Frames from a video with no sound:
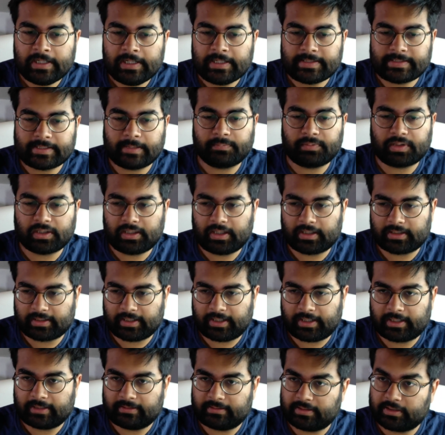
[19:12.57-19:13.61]
something like
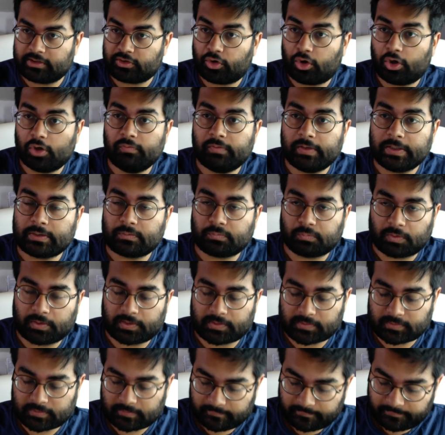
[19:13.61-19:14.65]
that. That always
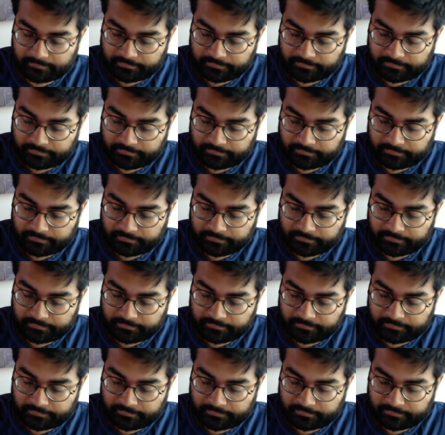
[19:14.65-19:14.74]
works.